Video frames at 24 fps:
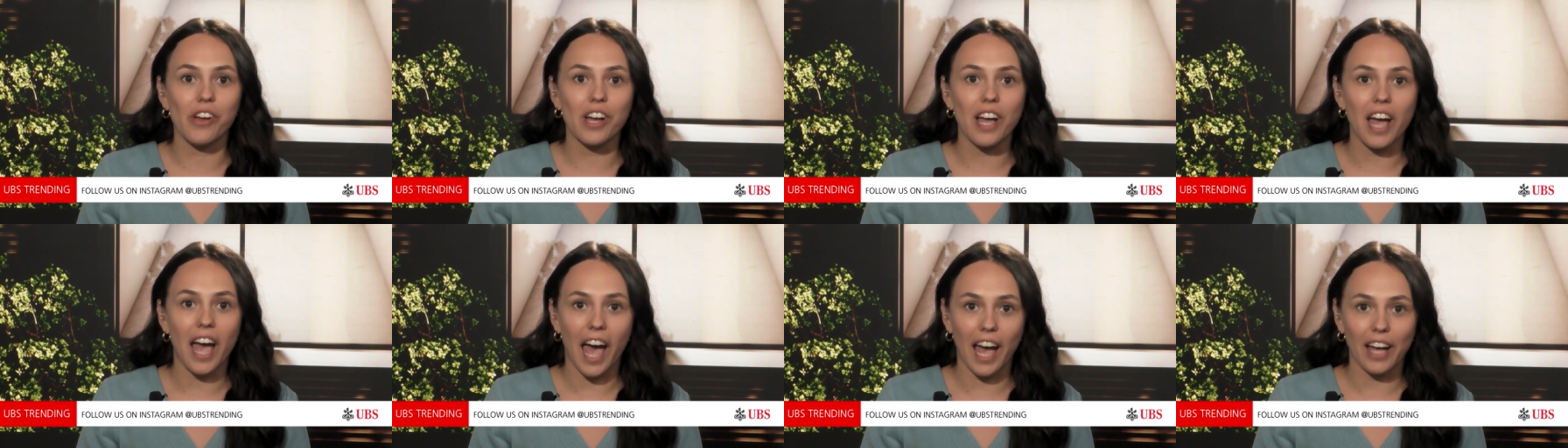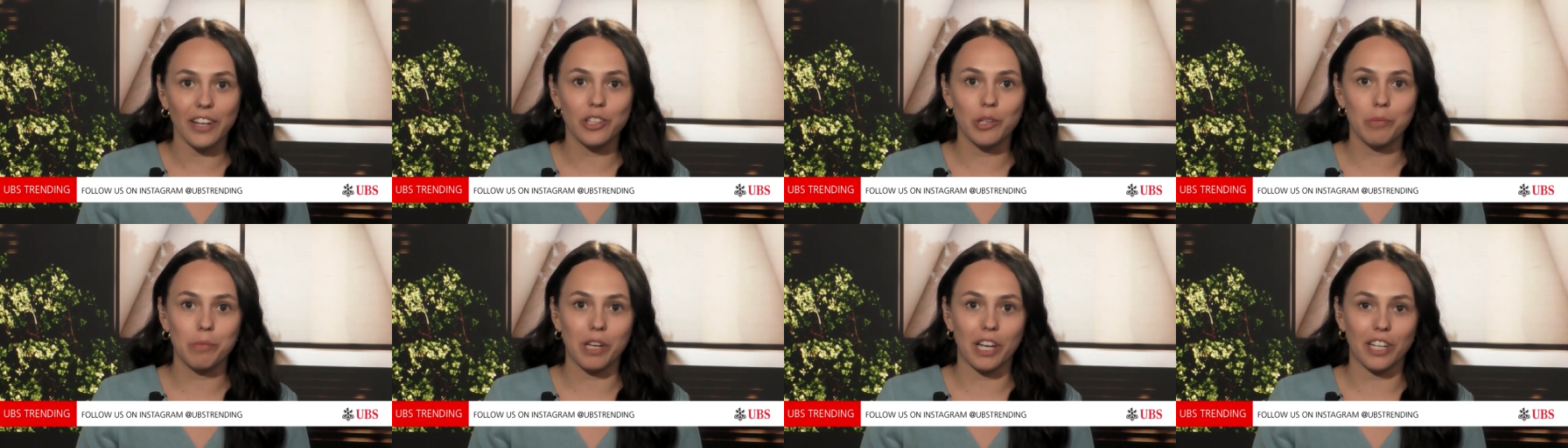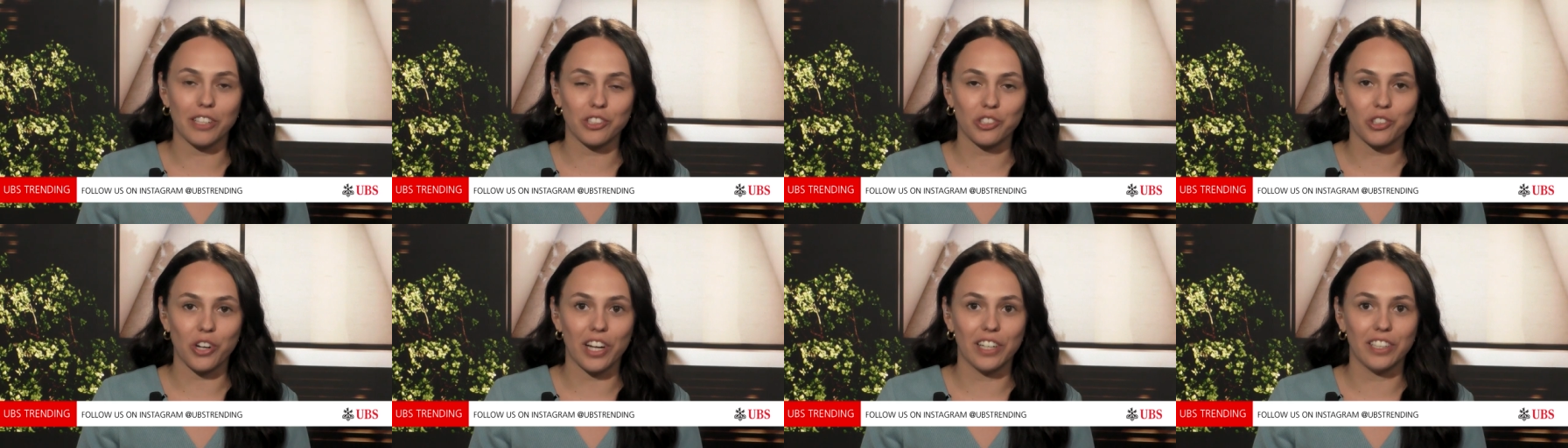at UBS
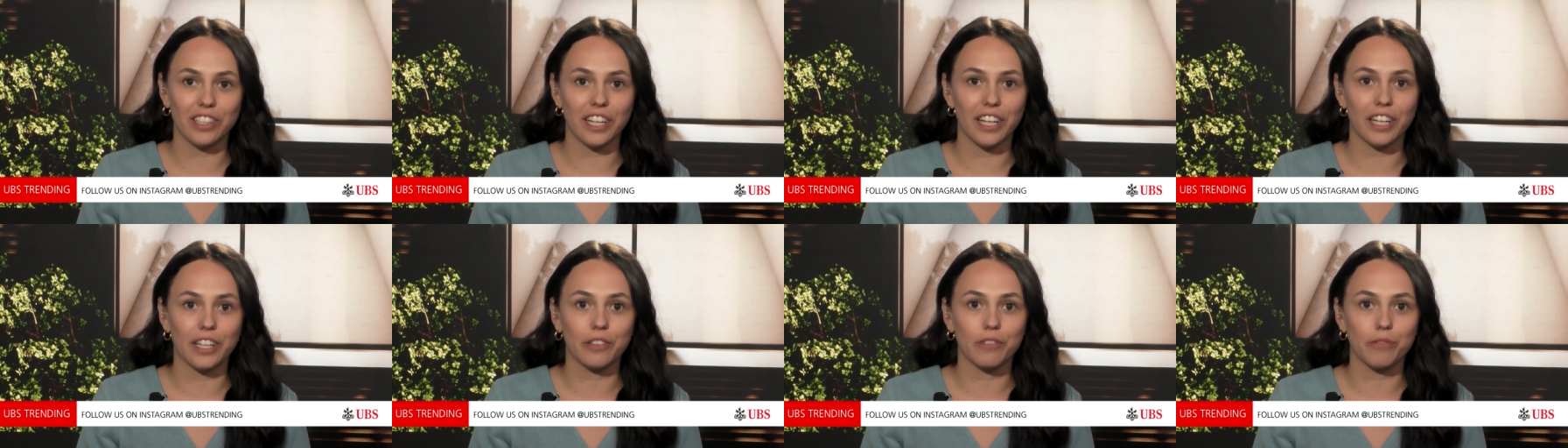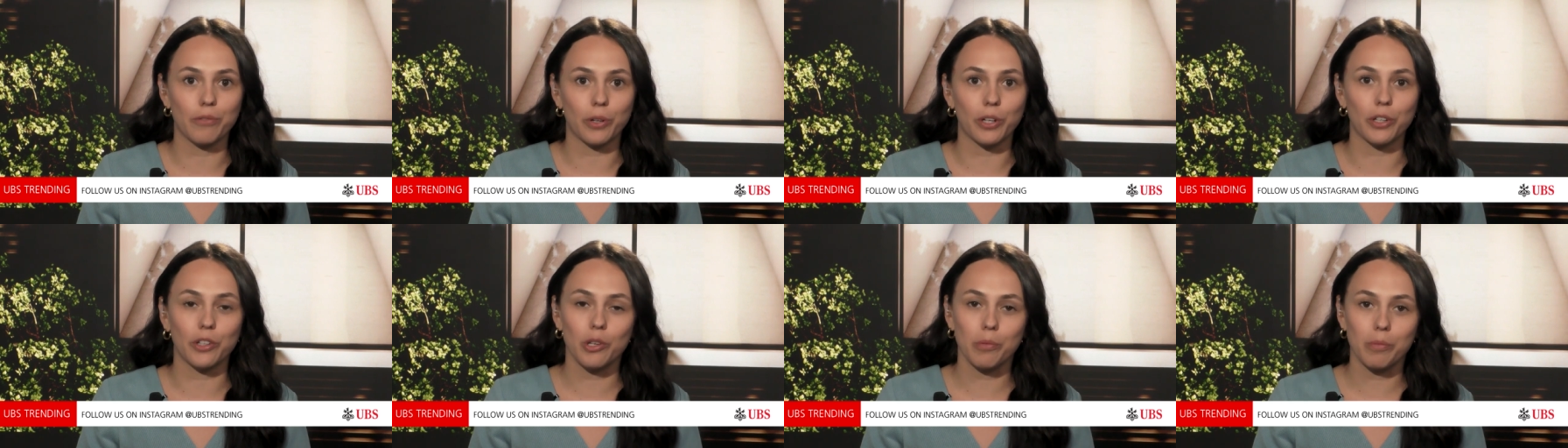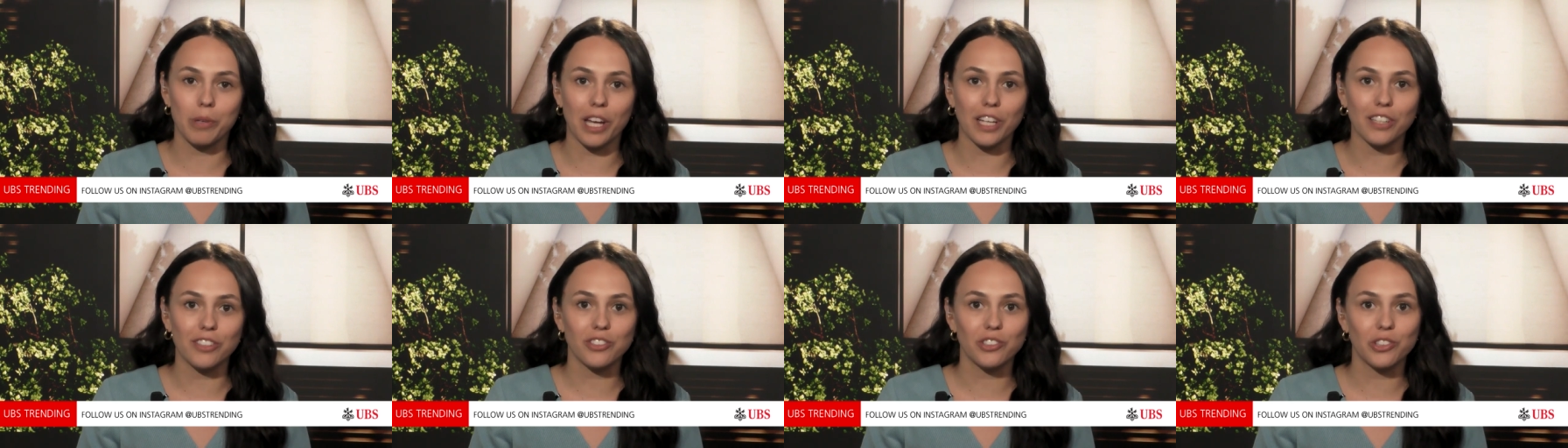Trending for
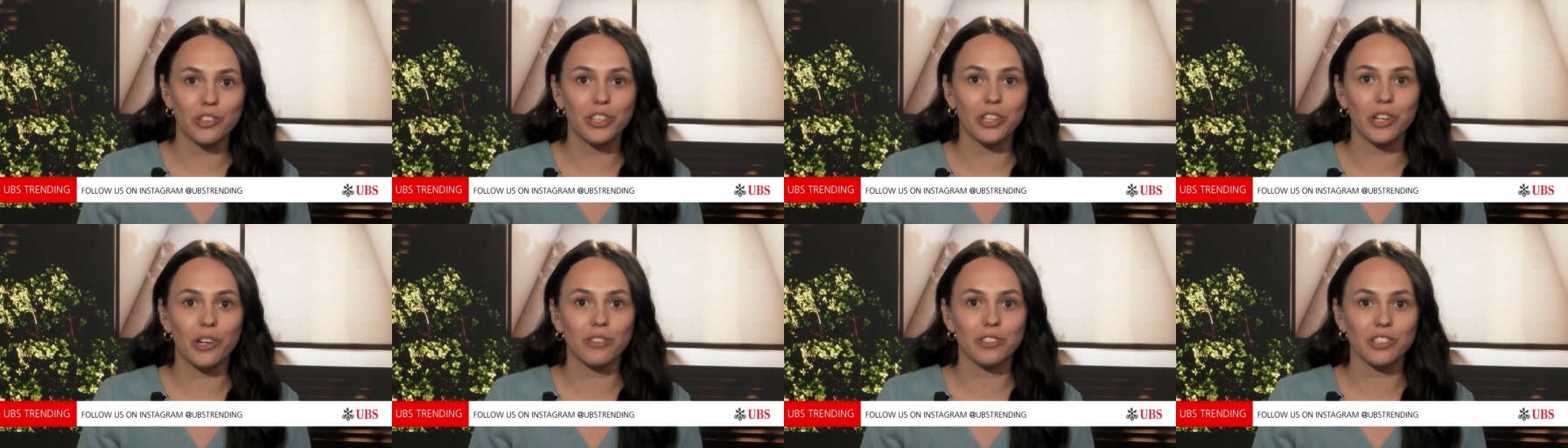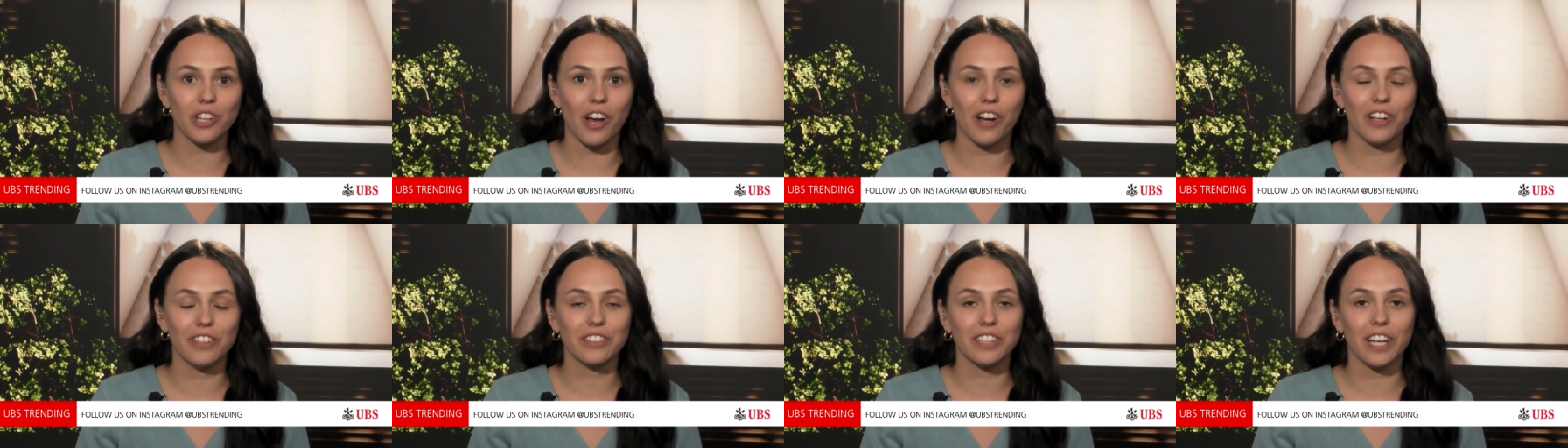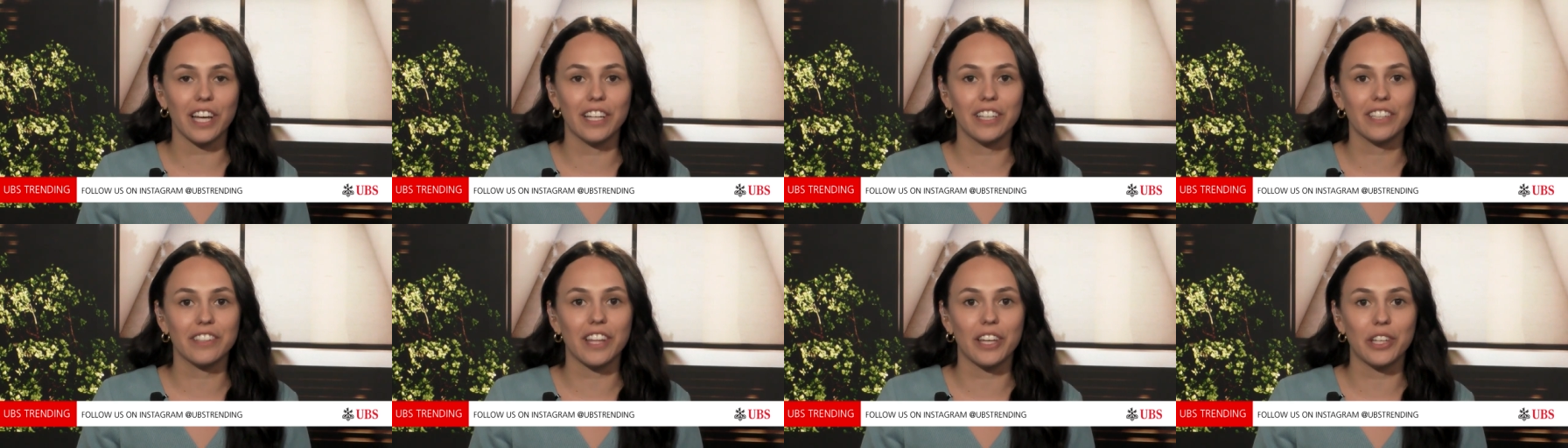UBS Studios
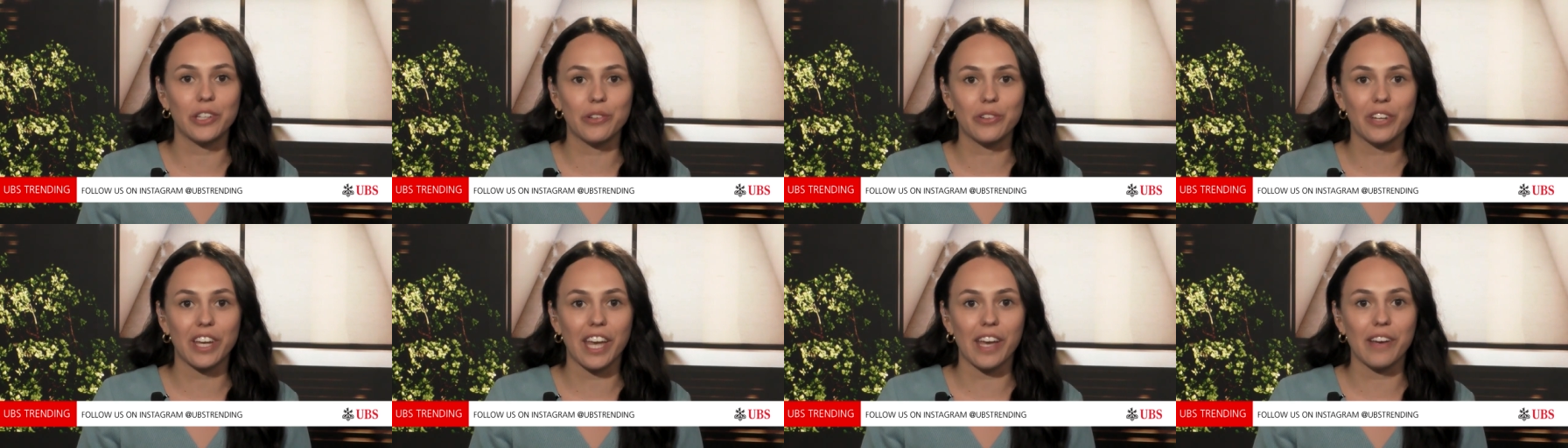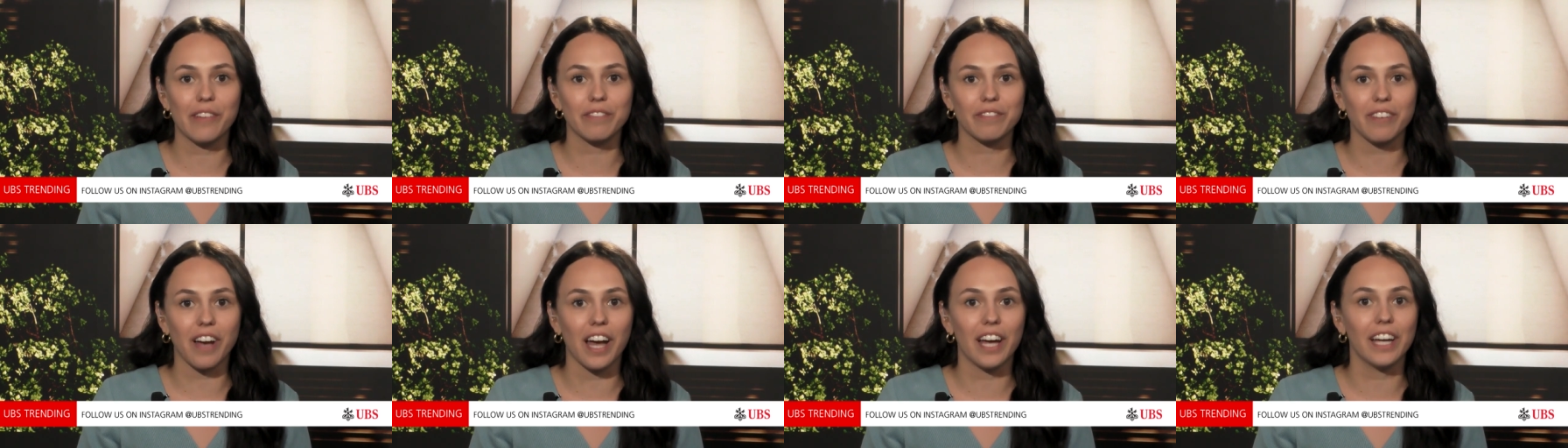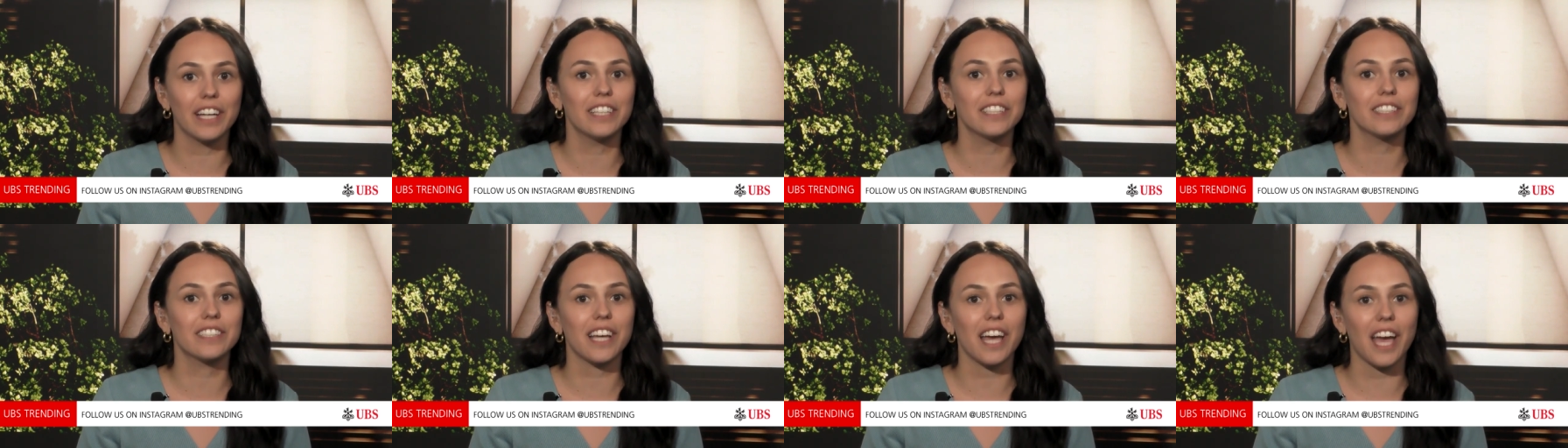content that you can't
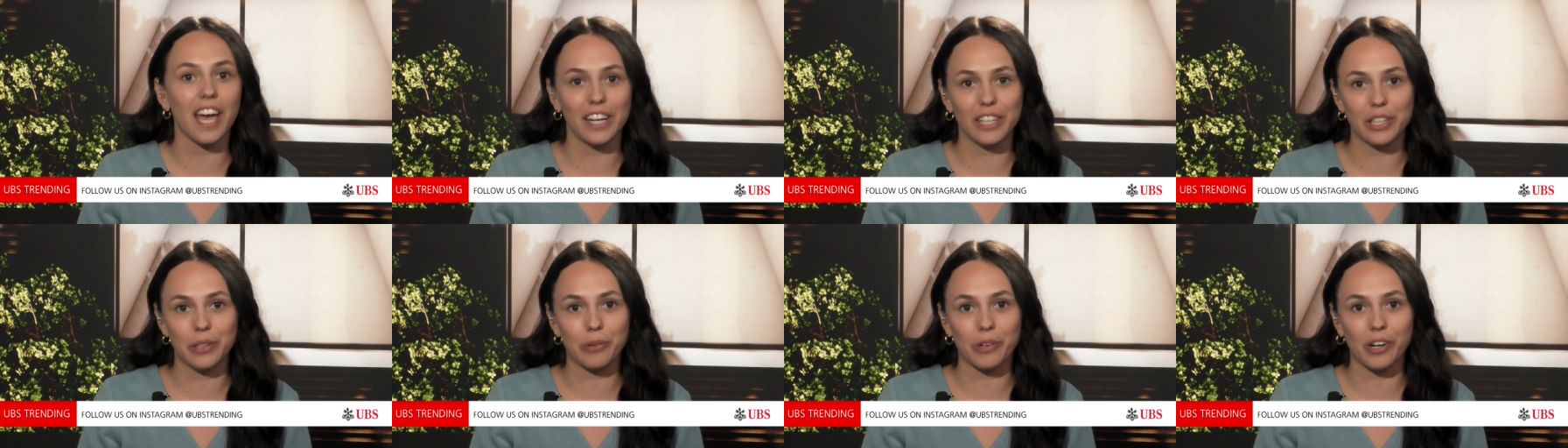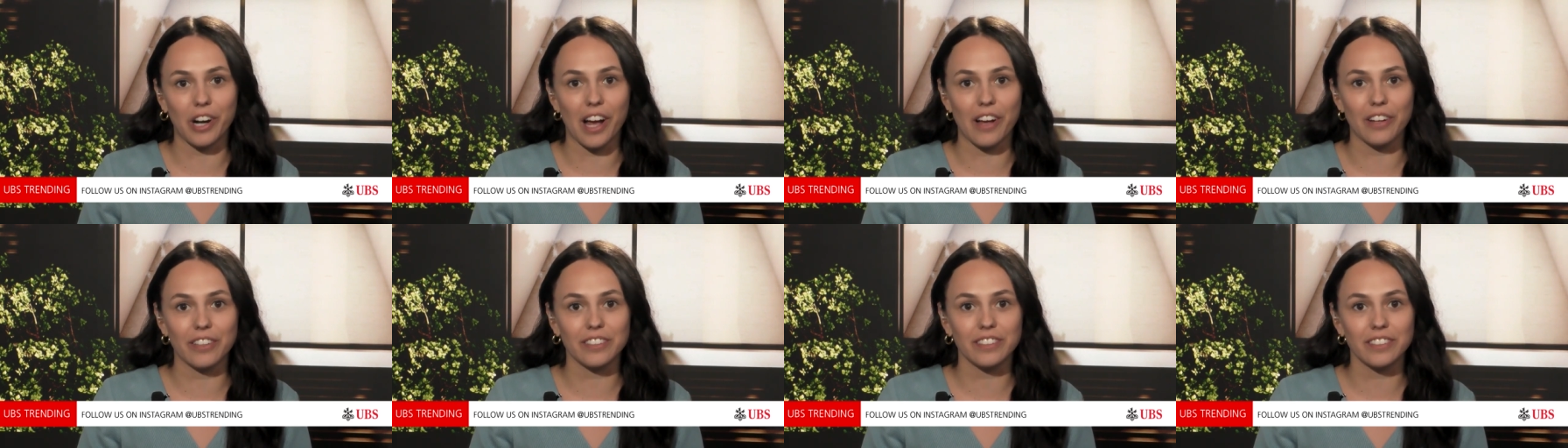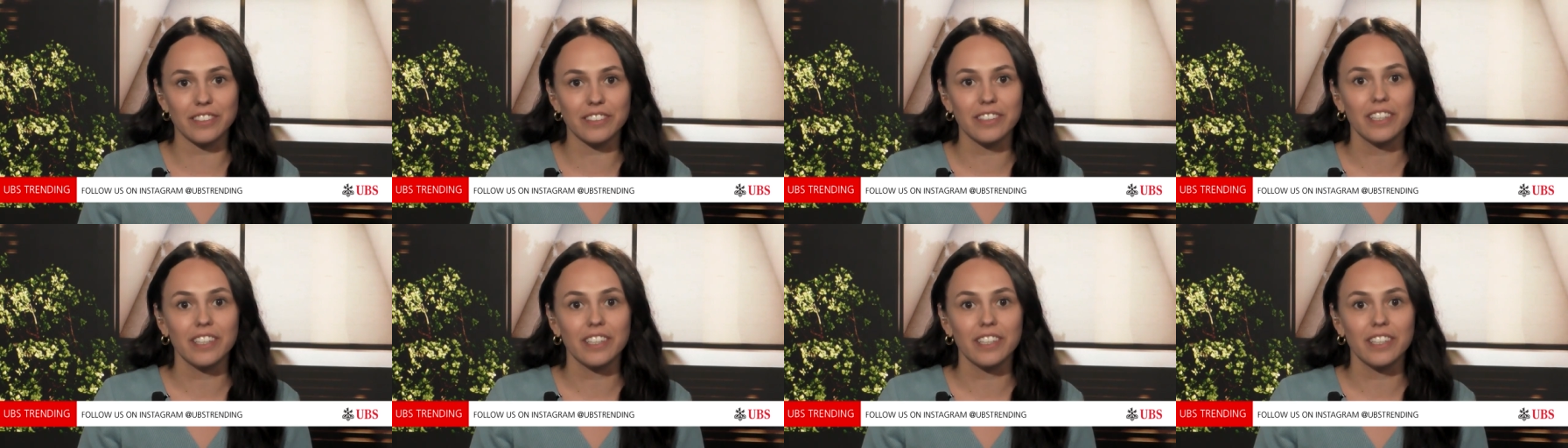find anywhere else.